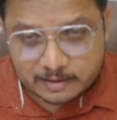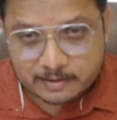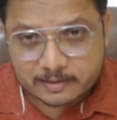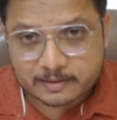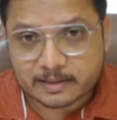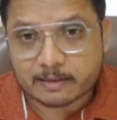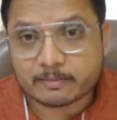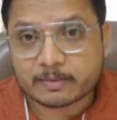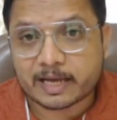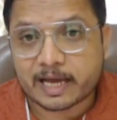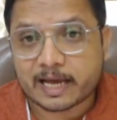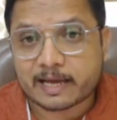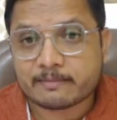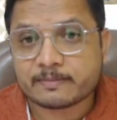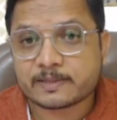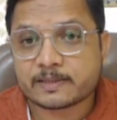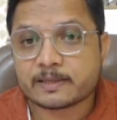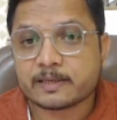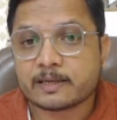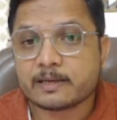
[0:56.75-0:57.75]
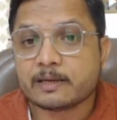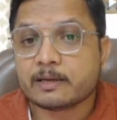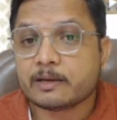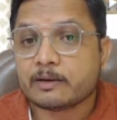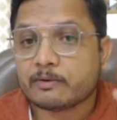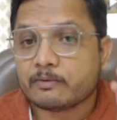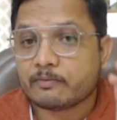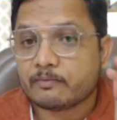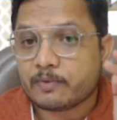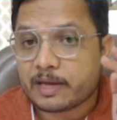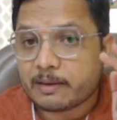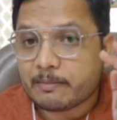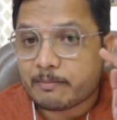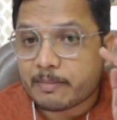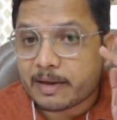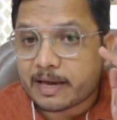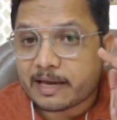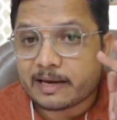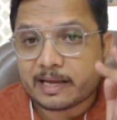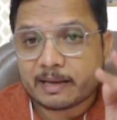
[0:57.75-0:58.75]
Sometimes we
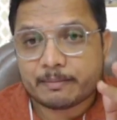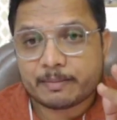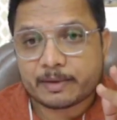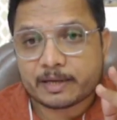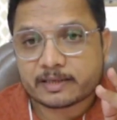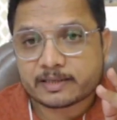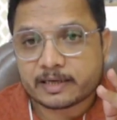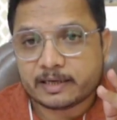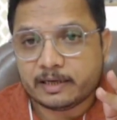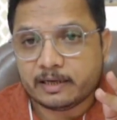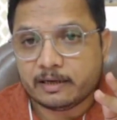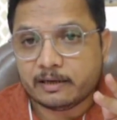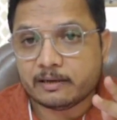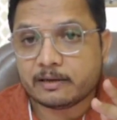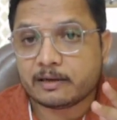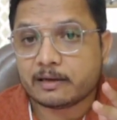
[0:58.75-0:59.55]
may represent